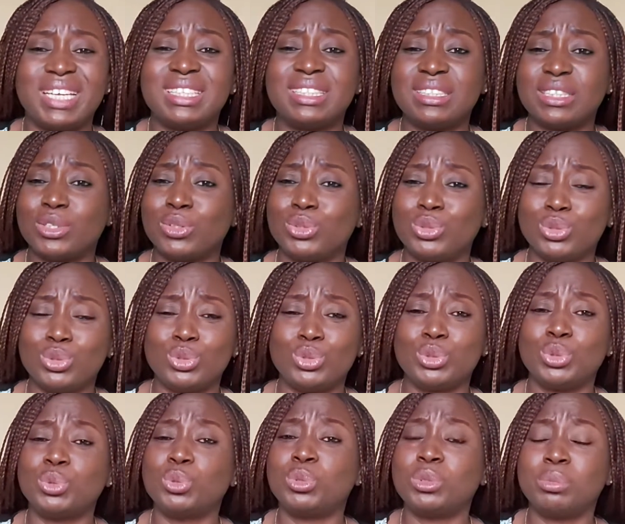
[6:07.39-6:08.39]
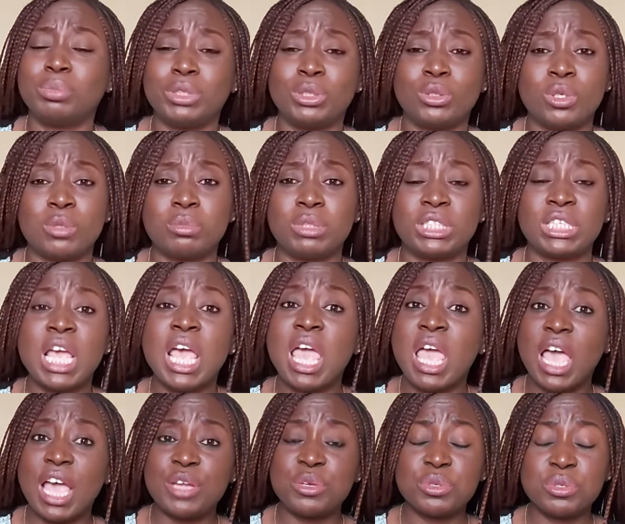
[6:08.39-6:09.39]
I tell you, you will become rich.
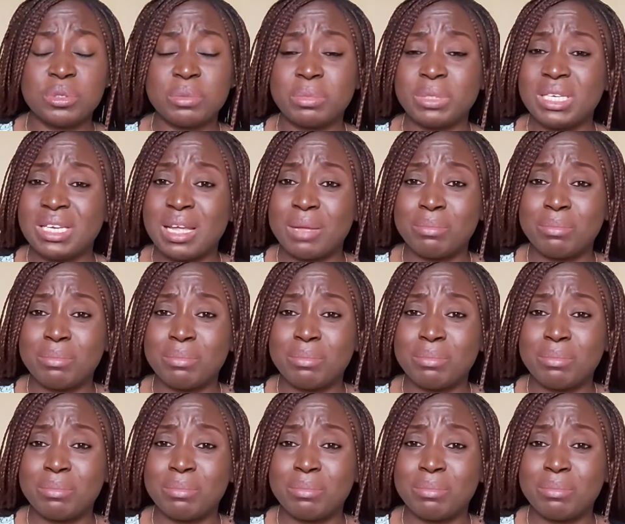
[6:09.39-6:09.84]
I know somebody